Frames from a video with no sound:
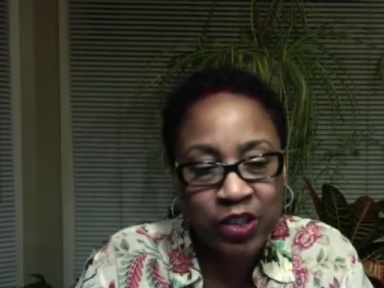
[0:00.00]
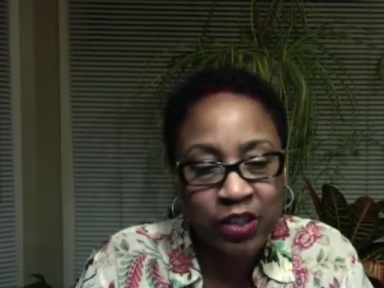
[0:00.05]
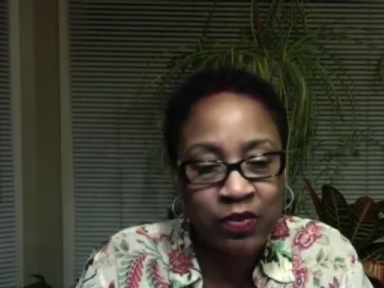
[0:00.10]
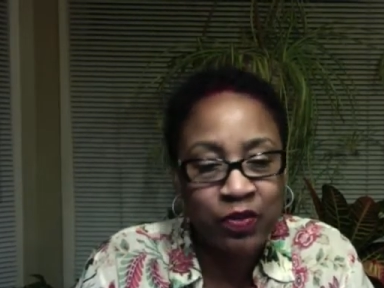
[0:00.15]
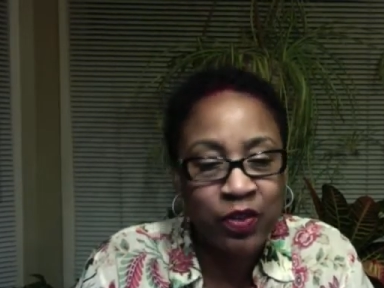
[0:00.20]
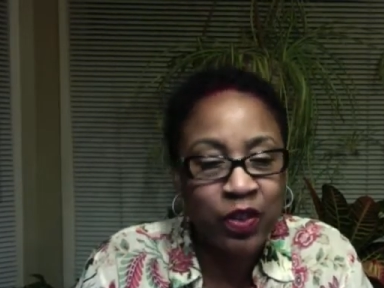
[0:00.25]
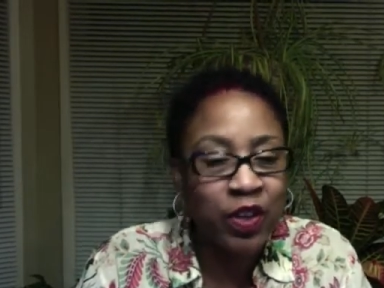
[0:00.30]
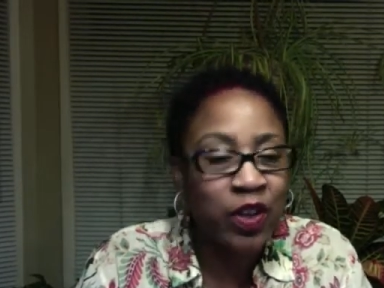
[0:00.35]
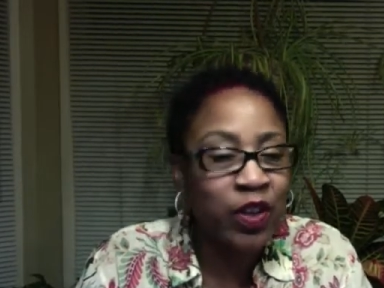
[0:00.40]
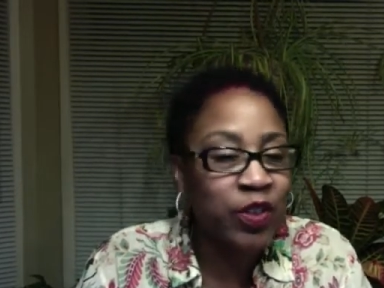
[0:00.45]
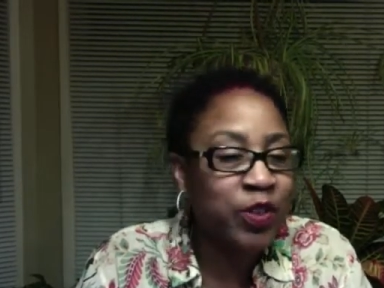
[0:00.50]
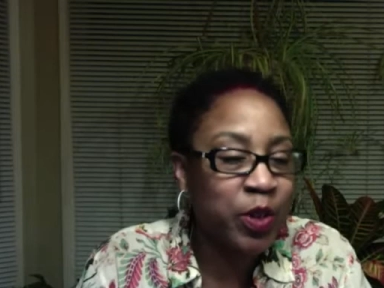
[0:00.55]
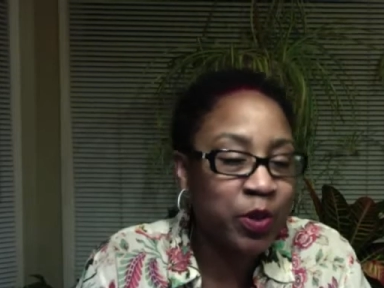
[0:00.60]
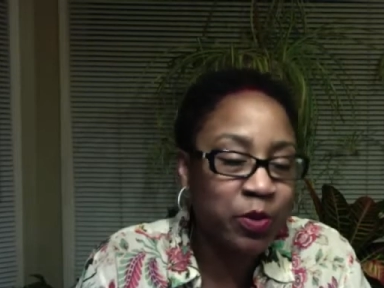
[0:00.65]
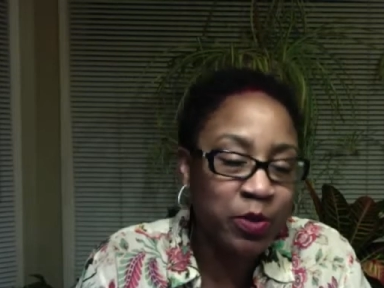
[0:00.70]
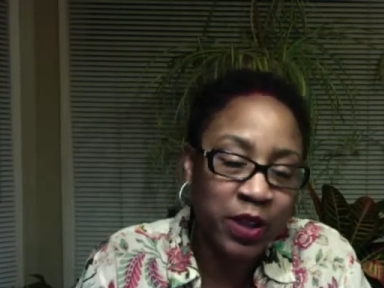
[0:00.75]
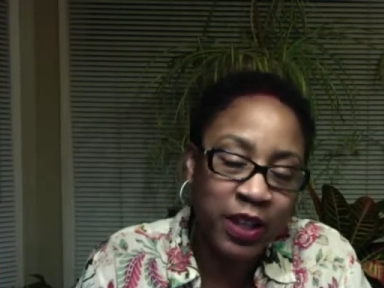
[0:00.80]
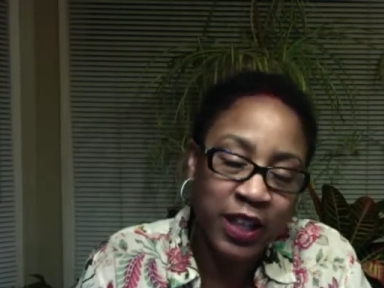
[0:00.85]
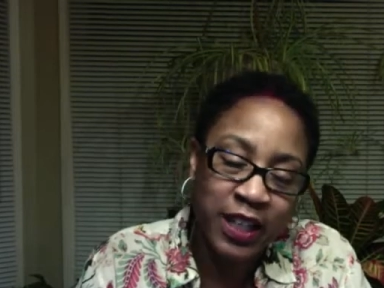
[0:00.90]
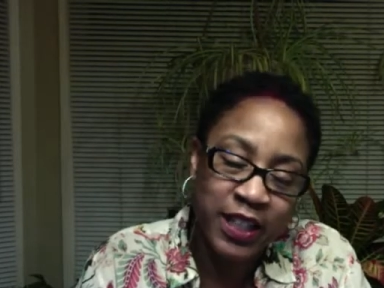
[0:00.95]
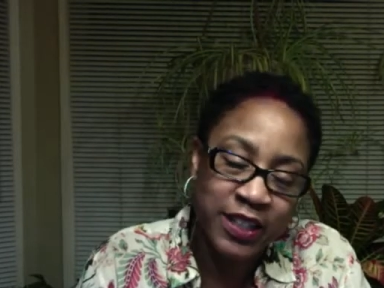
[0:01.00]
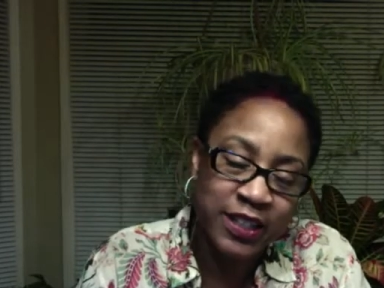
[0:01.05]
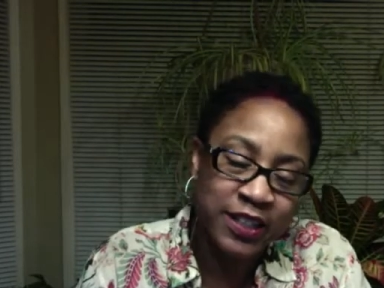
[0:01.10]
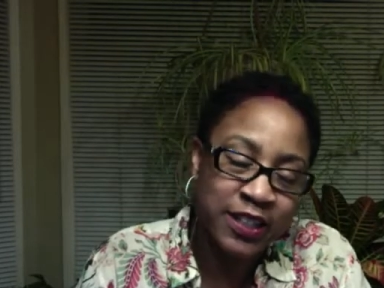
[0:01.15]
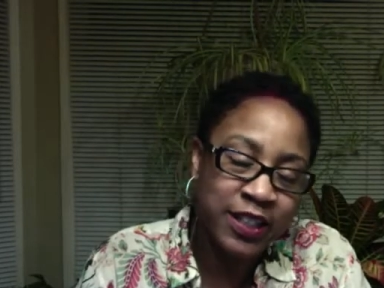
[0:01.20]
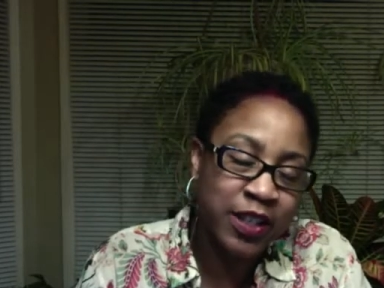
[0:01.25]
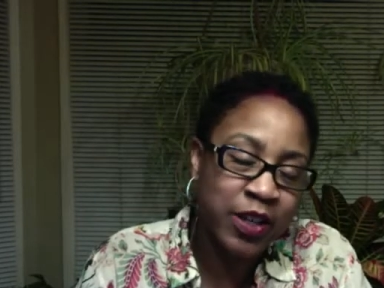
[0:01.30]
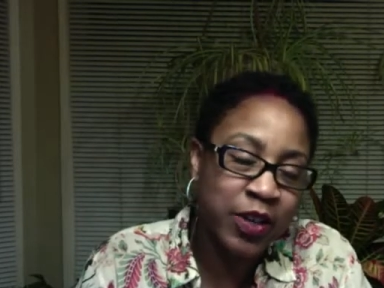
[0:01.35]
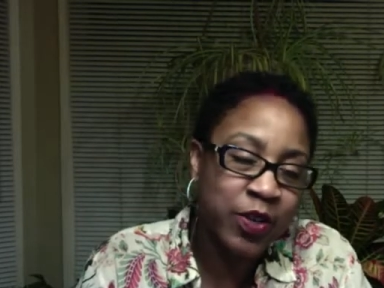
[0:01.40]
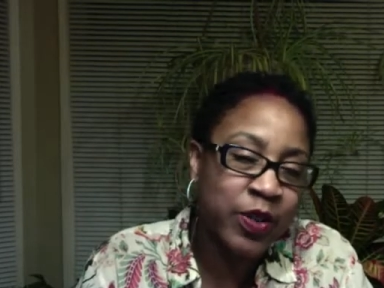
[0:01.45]
If you don't know what
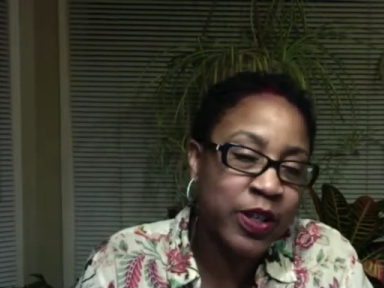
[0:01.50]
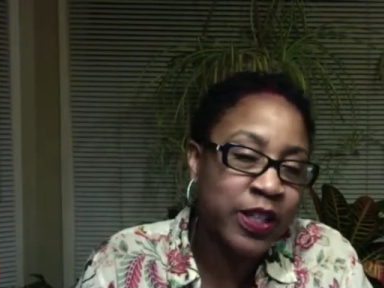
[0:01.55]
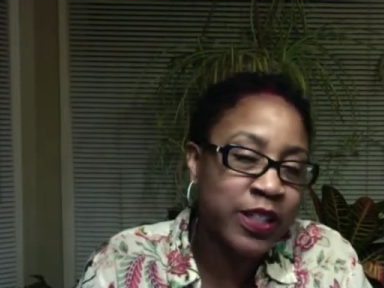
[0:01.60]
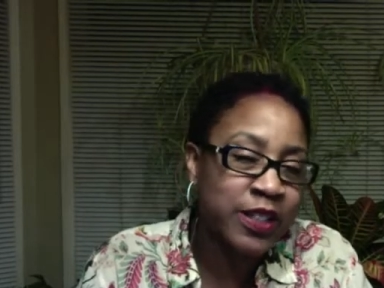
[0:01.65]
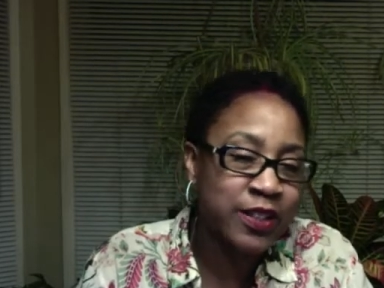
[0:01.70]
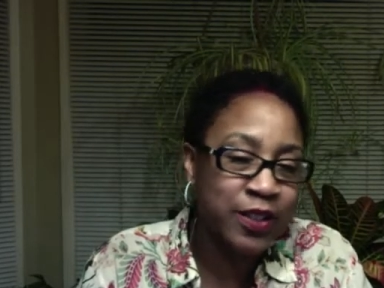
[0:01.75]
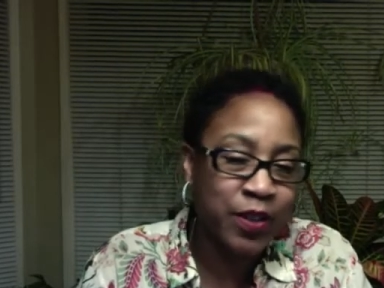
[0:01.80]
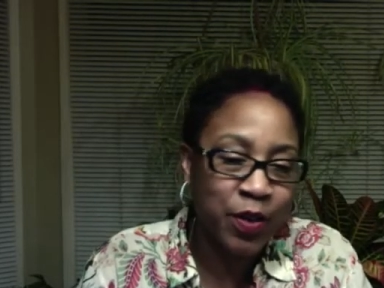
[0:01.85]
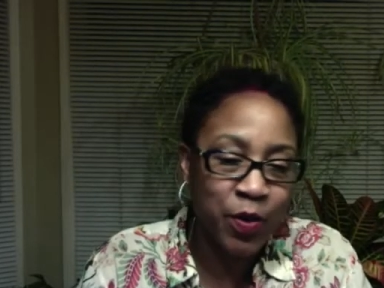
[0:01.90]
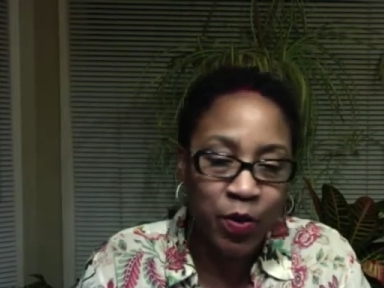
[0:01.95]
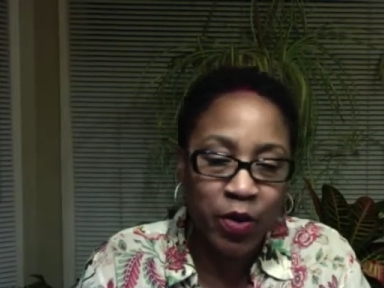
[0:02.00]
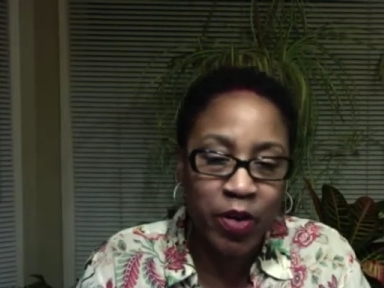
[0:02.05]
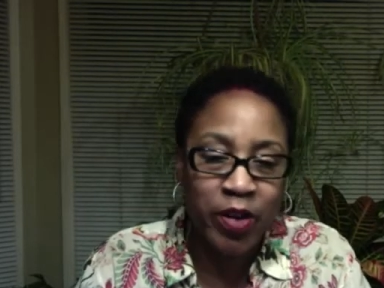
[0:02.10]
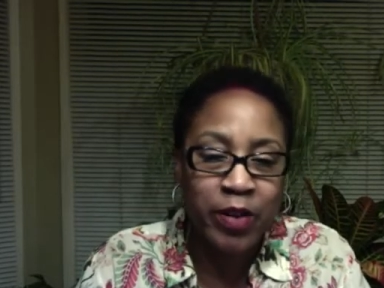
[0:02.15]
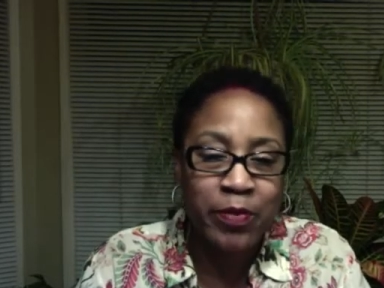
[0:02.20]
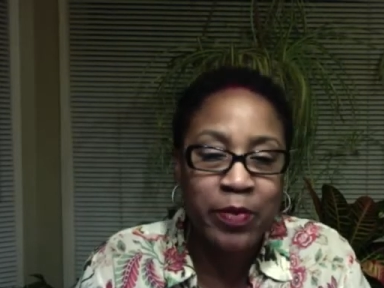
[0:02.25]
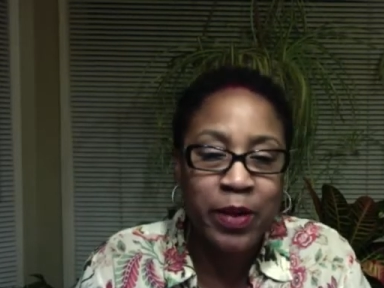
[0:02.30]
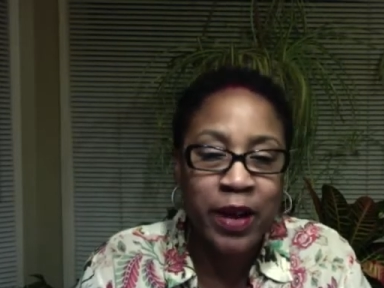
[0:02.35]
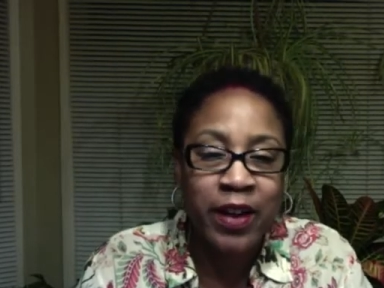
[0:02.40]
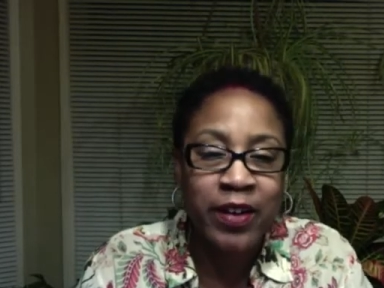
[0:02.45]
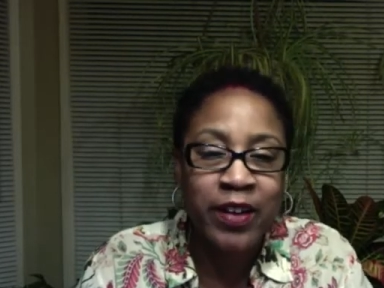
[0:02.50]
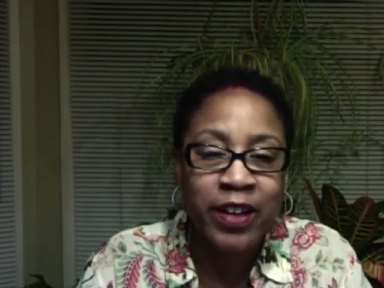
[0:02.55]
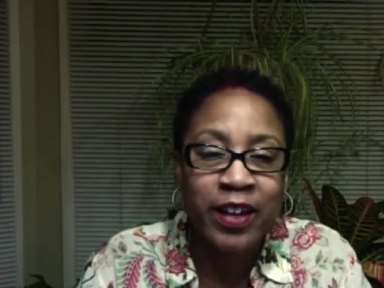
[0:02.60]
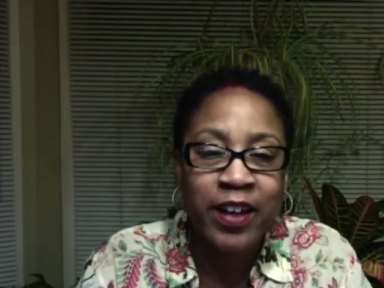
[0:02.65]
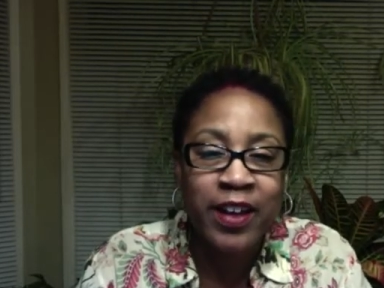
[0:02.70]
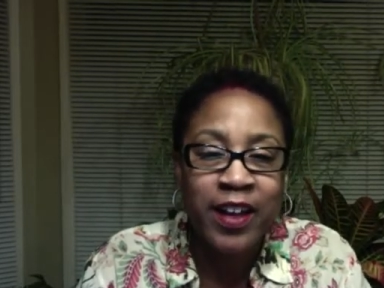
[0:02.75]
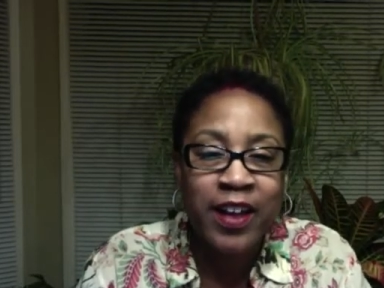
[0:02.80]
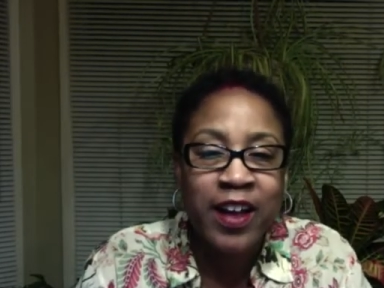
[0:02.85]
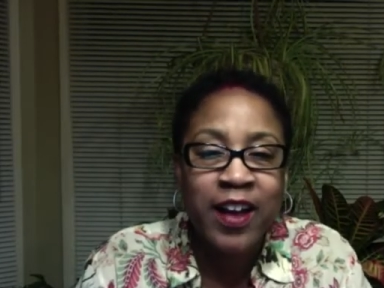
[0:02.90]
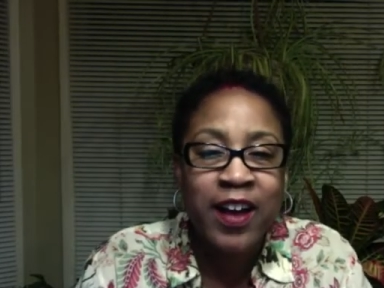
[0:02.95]
SEO is, don't worry about it.